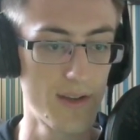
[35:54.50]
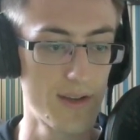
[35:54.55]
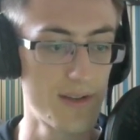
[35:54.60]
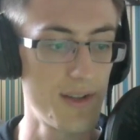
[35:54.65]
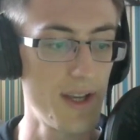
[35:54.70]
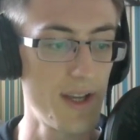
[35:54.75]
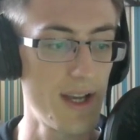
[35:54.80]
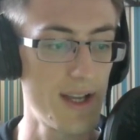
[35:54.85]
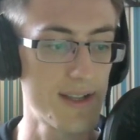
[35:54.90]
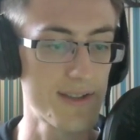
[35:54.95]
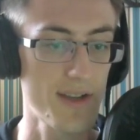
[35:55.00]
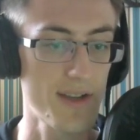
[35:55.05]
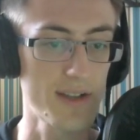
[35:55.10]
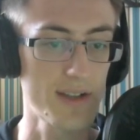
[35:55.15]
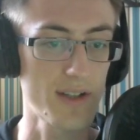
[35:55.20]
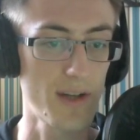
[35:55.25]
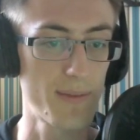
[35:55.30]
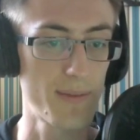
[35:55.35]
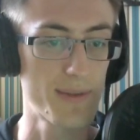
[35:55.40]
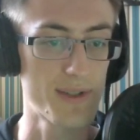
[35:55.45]
Yeah, signed
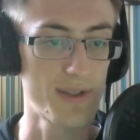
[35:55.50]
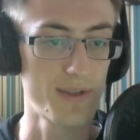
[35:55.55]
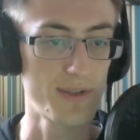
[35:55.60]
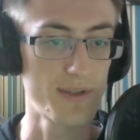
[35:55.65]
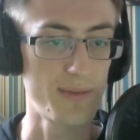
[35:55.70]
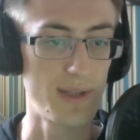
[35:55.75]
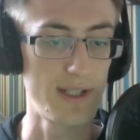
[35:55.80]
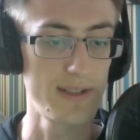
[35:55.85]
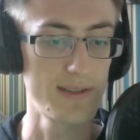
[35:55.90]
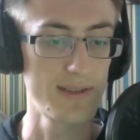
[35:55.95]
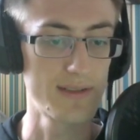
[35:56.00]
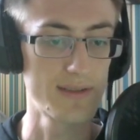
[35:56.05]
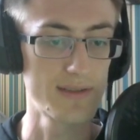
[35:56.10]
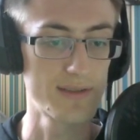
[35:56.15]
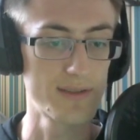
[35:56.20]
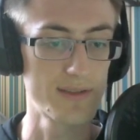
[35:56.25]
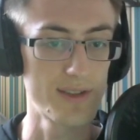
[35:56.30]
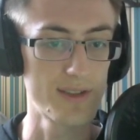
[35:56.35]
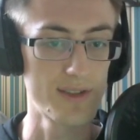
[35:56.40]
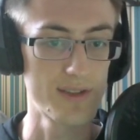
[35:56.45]
copies and all, man.
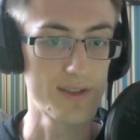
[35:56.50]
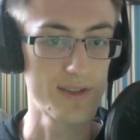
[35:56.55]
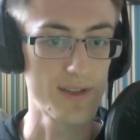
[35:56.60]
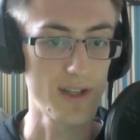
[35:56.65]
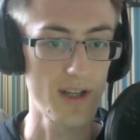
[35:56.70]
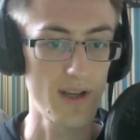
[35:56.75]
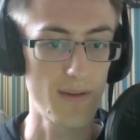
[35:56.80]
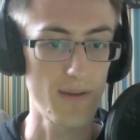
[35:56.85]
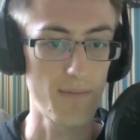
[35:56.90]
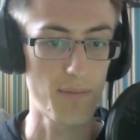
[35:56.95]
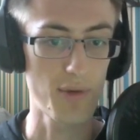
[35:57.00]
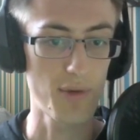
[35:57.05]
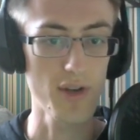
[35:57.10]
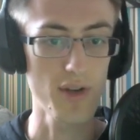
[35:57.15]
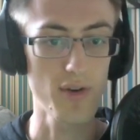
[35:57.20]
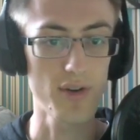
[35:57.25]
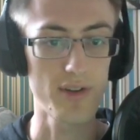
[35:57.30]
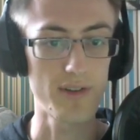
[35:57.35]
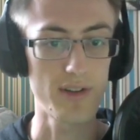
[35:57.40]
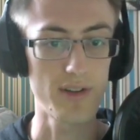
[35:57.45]
Just
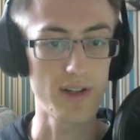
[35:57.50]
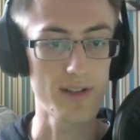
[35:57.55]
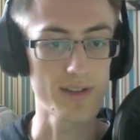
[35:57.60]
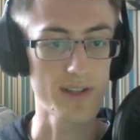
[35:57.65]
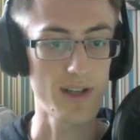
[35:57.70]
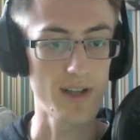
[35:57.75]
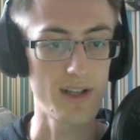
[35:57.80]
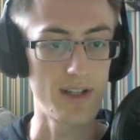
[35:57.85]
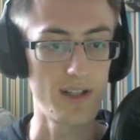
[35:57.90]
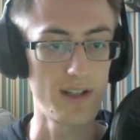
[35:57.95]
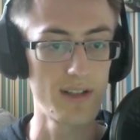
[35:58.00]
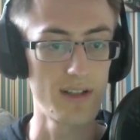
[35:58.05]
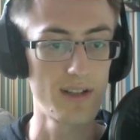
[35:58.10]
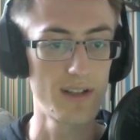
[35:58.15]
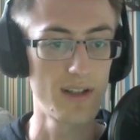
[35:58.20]
pre-order and I'll sign it.